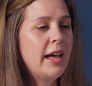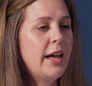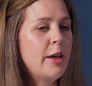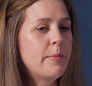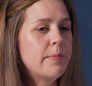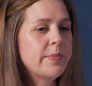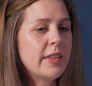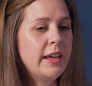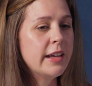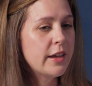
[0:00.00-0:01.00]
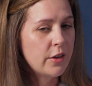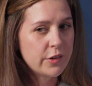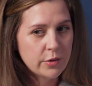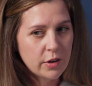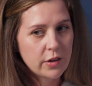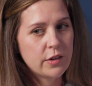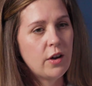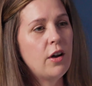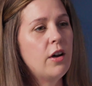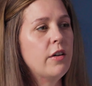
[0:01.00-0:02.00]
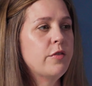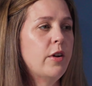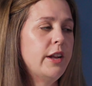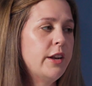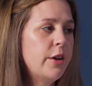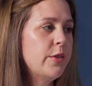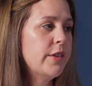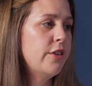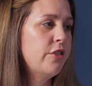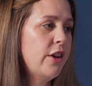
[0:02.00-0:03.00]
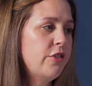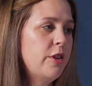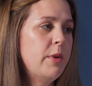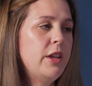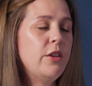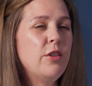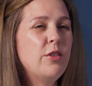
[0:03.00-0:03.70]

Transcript: it can also cause cough, runny nose, congestion, but you